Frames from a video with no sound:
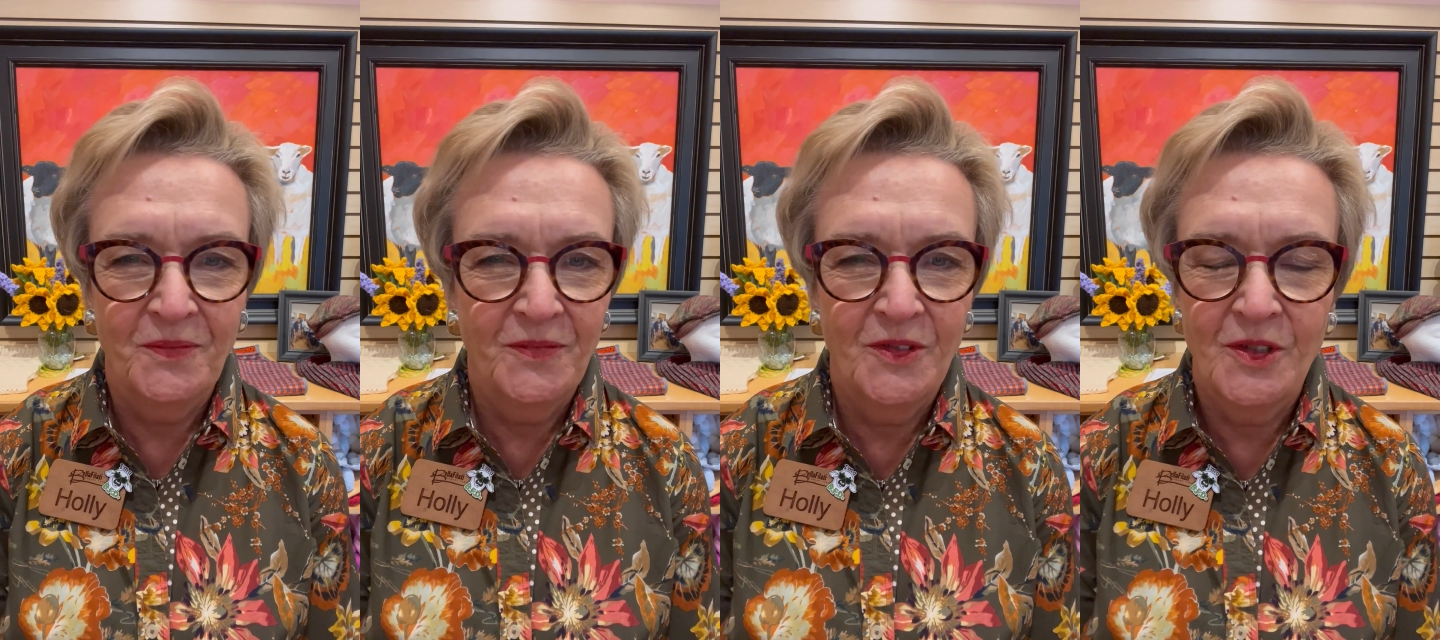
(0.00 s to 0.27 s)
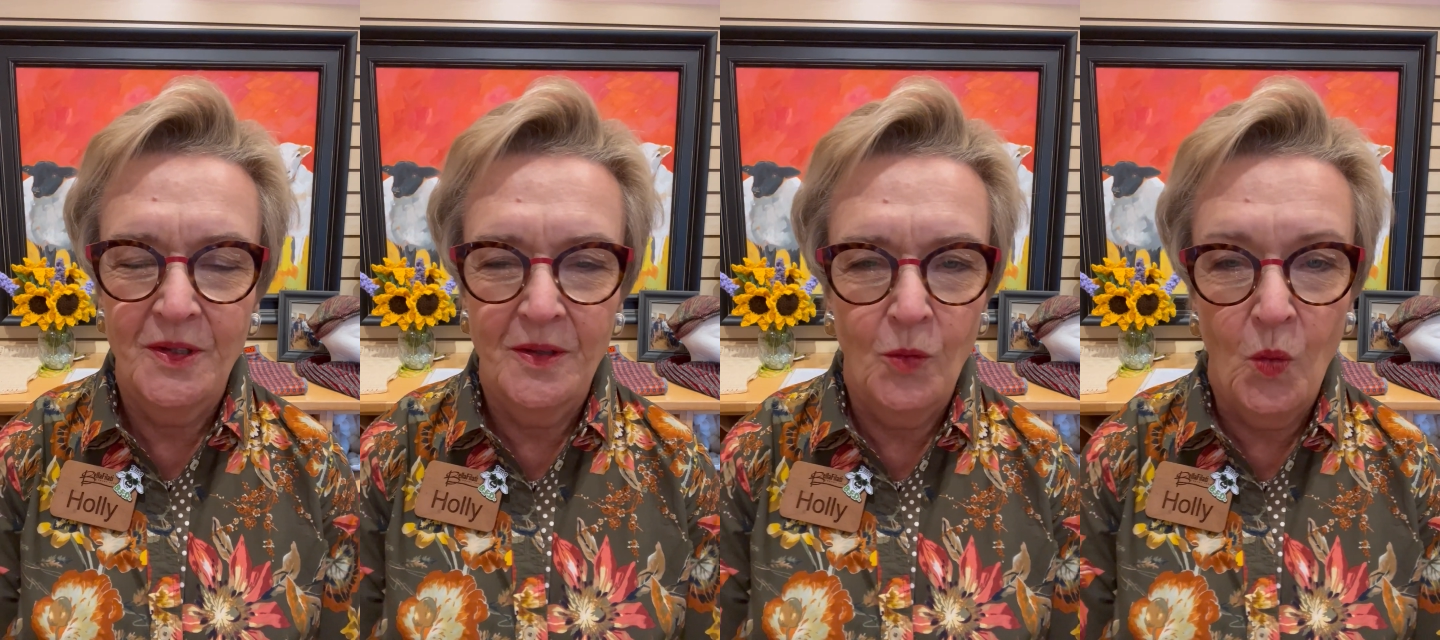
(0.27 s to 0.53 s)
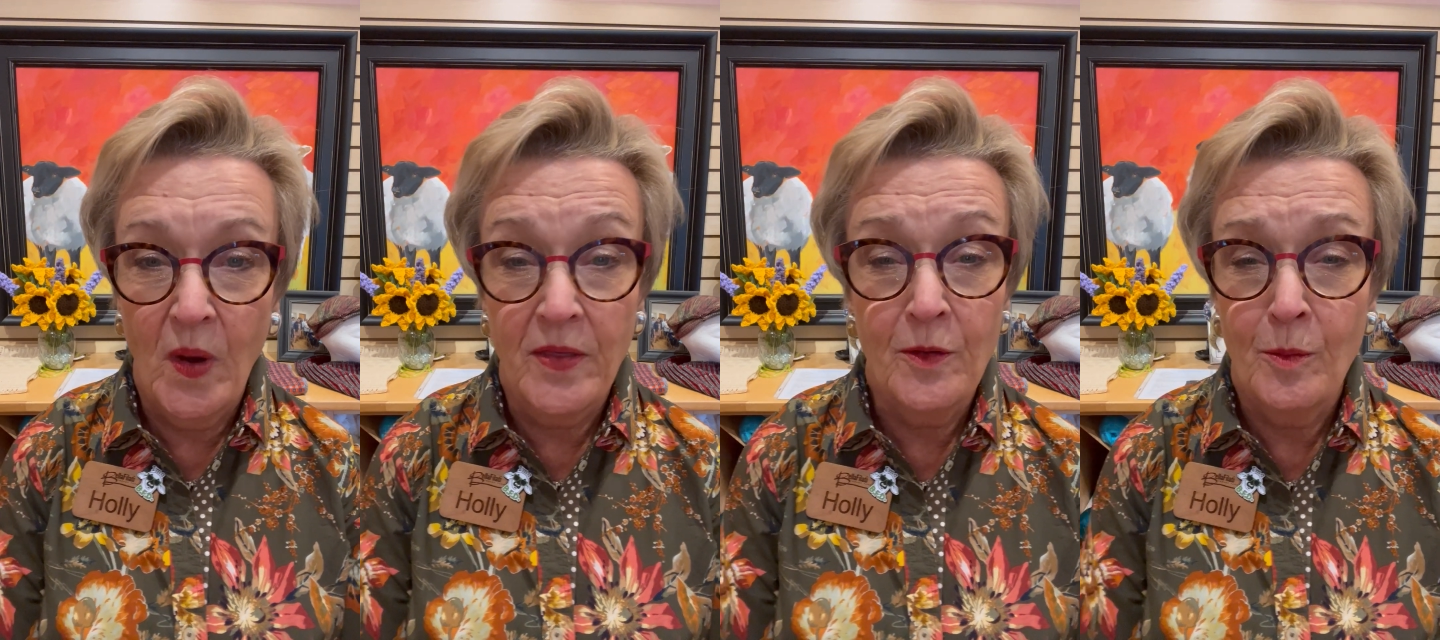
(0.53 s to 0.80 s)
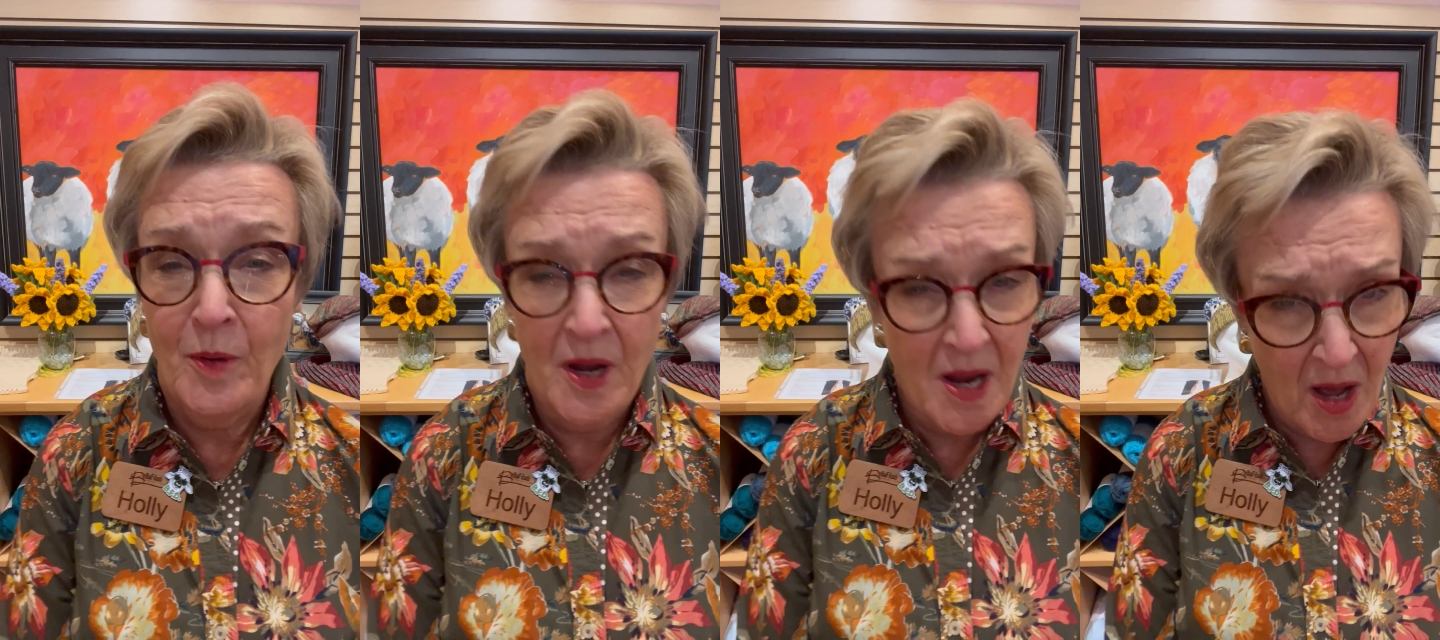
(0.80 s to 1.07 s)
It's the weather
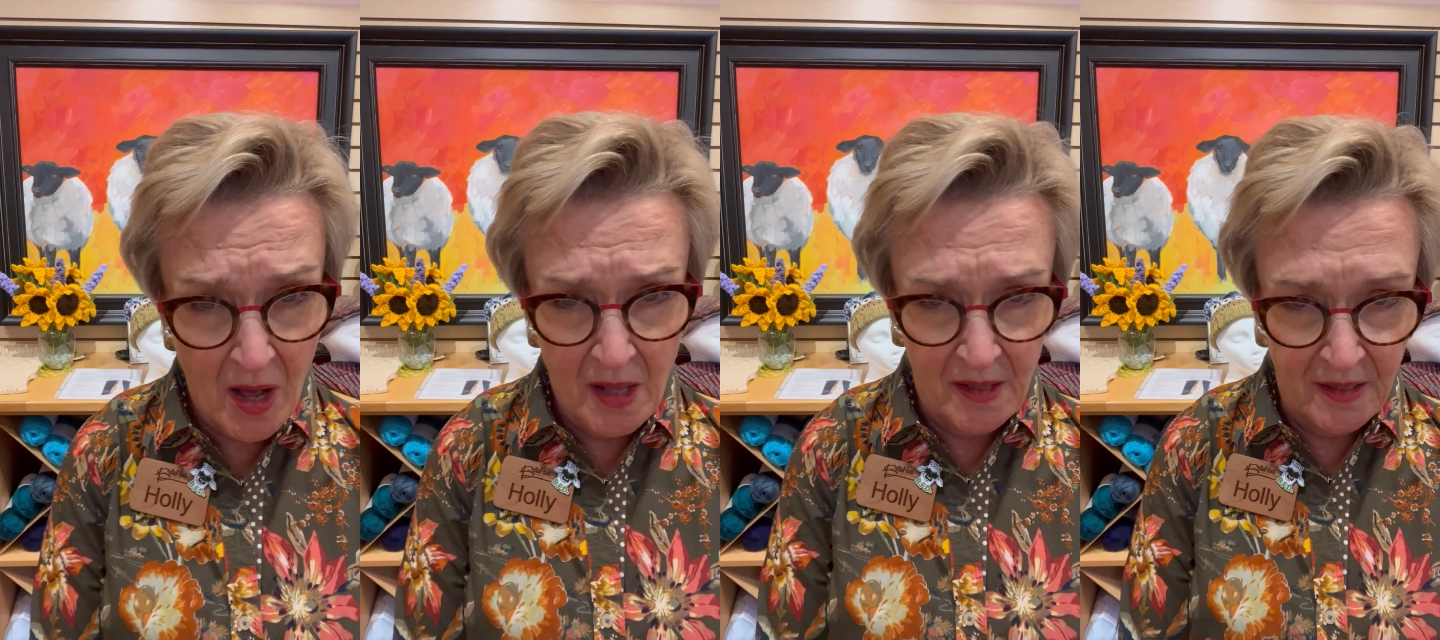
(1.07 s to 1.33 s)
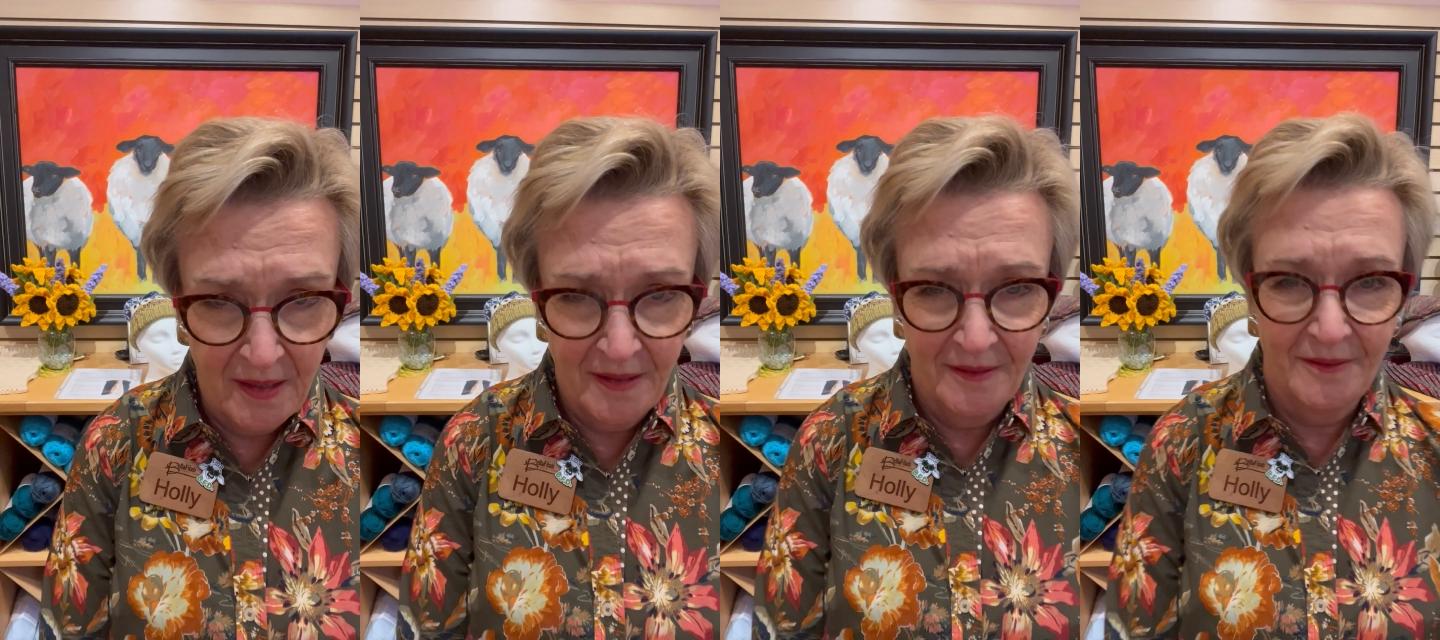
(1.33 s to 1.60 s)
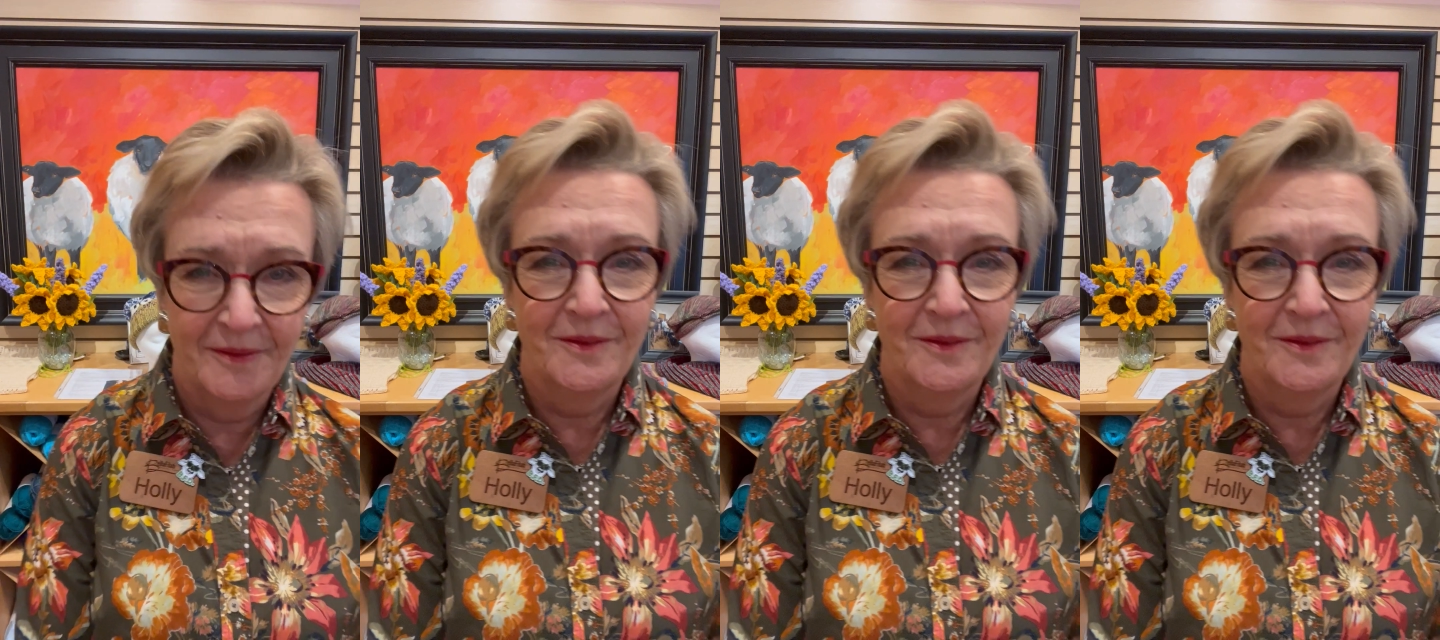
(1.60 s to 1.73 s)
by Holly,